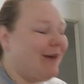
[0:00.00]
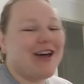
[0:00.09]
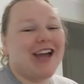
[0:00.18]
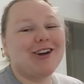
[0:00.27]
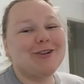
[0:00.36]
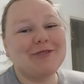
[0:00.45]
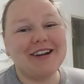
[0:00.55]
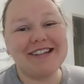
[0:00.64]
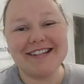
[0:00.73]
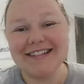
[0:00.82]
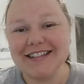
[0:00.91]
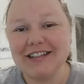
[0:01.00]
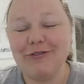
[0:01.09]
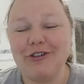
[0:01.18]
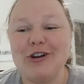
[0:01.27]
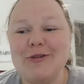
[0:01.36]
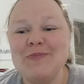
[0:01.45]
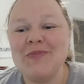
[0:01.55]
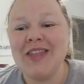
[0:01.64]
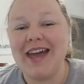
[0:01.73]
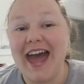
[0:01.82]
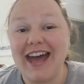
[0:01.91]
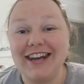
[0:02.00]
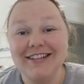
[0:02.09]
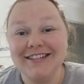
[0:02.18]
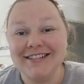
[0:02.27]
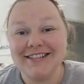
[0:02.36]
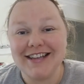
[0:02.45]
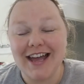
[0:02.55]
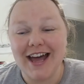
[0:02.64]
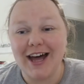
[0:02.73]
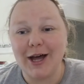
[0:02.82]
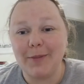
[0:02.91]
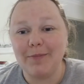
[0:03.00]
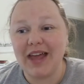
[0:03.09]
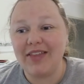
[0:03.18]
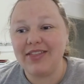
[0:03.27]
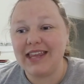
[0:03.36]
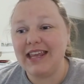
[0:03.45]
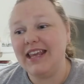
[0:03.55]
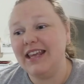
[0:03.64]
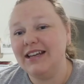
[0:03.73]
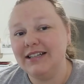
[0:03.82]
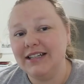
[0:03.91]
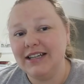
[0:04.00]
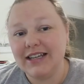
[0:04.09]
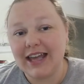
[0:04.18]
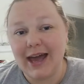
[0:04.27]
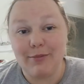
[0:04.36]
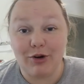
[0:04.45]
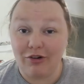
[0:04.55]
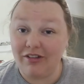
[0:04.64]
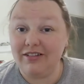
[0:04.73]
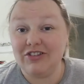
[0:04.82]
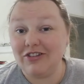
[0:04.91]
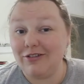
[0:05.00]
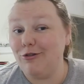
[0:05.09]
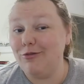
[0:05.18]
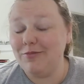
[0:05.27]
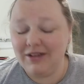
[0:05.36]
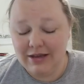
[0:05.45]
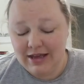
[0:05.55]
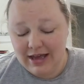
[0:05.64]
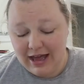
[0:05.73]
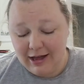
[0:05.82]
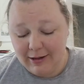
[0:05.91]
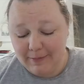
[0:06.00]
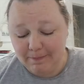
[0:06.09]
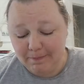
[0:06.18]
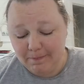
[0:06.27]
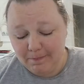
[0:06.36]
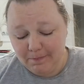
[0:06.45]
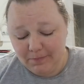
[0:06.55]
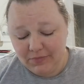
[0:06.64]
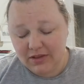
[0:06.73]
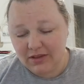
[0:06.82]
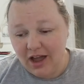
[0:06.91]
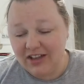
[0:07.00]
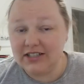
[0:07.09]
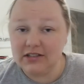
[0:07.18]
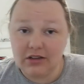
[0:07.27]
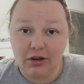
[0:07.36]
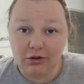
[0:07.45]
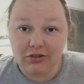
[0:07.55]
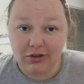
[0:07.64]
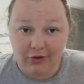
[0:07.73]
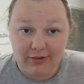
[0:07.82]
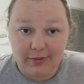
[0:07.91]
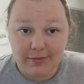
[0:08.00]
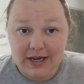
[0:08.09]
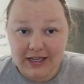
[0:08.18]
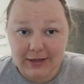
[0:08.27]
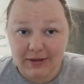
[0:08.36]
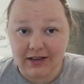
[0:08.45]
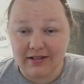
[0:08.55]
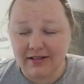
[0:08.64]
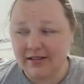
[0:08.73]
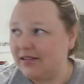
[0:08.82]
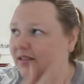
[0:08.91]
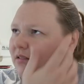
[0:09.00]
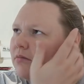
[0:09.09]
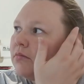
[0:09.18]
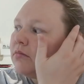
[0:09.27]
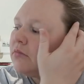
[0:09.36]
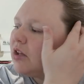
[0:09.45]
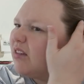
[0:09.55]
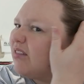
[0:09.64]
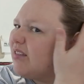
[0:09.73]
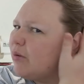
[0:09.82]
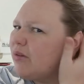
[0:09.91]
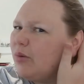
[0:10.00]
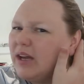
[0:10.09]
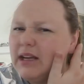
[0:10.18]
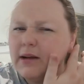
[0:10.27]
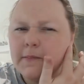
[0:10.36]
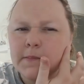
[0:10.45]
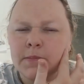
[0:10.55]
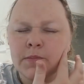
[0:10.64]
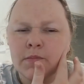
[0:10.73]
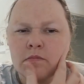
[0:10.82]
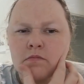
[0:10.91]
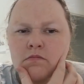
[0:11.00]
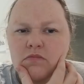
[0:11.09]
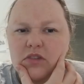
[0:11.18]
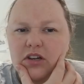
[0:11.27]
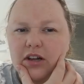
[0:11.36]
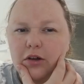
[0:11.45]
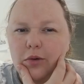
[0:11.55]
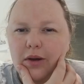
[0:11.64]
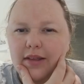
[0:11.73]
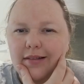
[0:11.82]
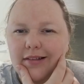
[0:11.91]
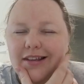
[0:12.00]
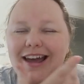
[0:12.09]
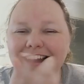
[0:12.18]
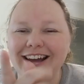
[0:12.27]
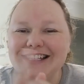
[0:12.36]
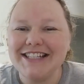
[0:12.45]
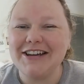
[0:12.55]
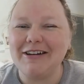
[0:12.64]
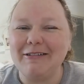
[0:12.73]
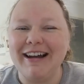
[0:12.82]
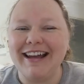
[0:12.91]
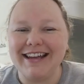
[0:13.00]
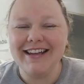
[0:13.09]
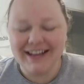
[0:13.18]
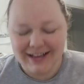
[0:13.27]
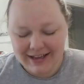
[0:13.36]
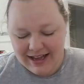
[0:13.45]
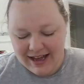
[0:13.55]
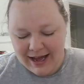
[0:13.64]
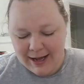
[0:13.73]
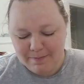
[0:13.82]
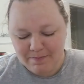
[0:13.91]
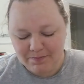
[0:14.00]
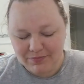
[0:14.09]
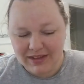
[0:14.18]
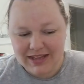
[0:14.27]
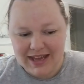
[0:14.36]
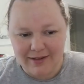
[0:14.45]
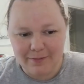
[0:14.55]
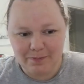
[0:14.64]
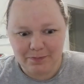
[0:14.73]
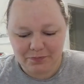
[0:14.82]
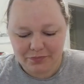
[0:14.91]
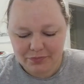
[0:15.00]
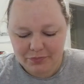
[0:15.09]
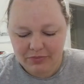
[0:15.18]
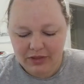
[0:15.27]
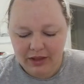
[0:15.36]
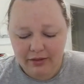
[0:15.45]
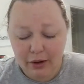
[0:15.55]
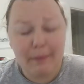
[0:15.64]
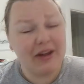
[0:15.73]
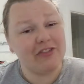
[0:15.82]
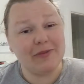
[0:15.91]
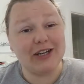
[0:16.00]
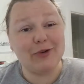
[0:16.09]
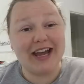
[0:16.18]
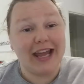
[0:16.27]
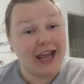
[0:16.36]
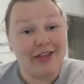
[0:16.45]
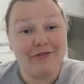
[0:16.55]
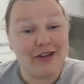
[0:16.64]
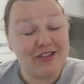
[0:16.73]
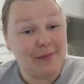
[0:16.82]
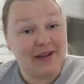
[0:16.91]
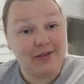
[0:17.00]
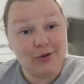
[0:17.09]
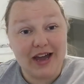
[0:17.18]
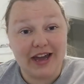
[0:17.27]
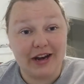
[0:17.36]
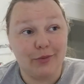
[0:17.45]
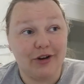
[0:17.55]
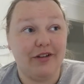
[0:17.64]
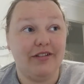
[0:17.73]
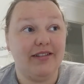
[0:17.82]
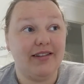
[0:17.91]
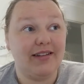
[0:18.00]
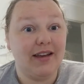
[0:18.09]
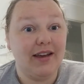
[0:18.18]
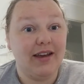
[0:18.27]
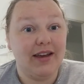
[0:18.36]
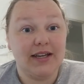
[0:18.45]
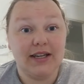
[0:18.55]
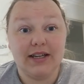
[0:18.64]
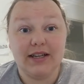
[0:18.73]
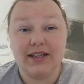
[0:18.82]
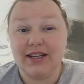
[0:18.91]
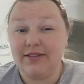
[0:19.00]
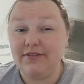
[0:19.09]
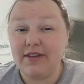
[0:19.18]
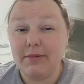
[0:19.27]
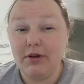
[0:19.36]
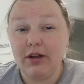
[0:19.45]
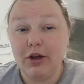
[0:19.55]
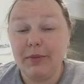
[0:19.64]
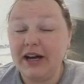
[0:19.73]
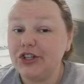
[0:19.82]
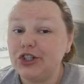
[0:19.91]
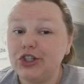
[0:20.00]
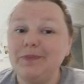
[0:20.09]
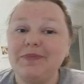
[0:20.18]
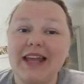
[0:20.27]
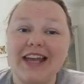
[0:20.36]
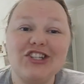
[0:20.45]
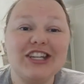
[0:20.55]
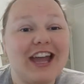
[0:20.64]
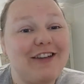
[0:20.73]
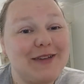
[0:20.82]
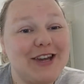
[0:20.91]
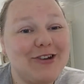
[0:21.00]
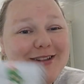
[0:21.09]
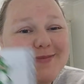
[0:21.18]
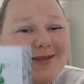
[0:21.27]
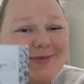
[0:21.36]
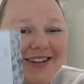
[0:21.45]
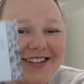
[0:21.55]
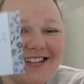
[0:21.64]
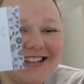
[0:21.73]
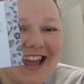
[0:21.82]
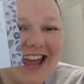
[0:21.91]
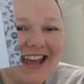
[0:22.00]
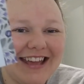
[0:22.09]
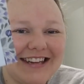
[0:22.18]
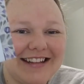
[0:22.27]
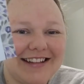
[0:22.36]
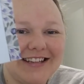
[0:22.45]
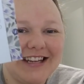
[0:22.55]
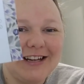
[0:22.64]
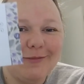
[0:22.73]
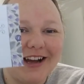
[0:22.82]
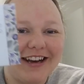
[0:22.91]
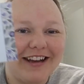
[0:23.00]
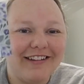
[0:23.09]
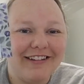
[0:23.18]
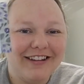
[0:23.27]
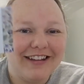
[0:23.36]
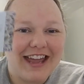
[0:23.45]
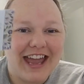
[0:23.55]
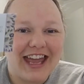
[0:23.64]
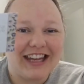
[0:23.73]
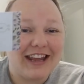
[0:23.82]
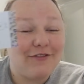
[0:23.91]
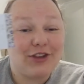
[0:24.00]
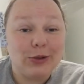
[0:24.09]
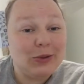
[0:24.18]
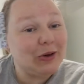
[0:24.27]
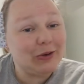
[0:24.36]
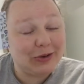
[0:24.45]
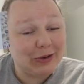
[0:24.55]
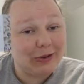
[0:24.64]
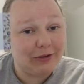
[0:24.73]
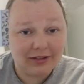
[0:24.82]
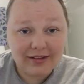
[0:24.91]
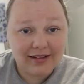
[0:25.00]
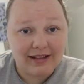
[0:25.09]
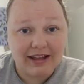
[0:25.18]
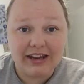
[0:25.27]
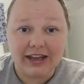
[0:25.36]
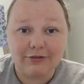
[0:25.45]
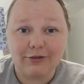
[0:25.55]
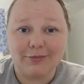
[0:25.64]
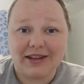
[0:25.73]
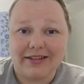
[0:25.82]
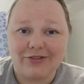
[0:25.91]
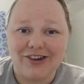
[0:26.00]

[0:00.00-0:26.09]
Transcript: um, I got a present from Anna um, at the Canberra Cross Stitches group. Um, I didn't go to the Christmas party because because I was away. Did I go away this? Yeah, I did go away. Um, yeah. So I must have been away and the first time I saw Anna was in February or March and she gave me a Christmas present and it's a needle minder and if you don't know, this is Elliot from Pete's